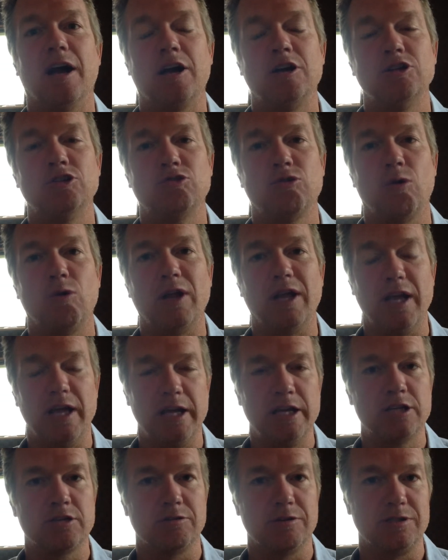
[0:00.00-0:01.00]
a controlling
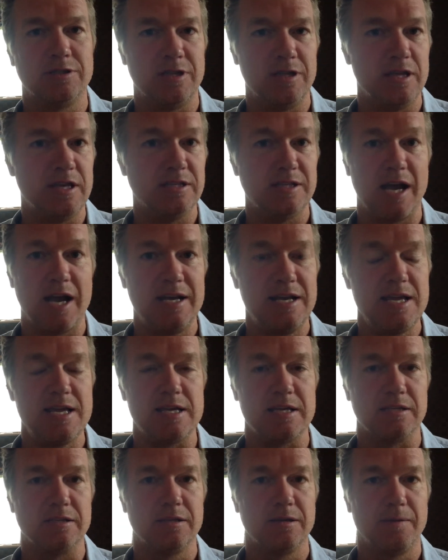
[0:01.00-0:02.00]
interest in these
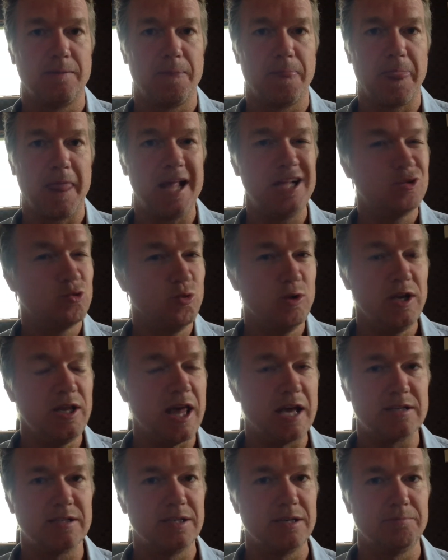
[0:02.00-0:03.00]
ideas. It's really
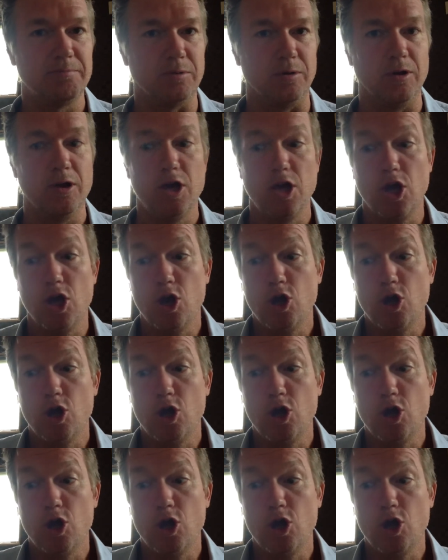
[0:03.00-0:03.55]
that simple.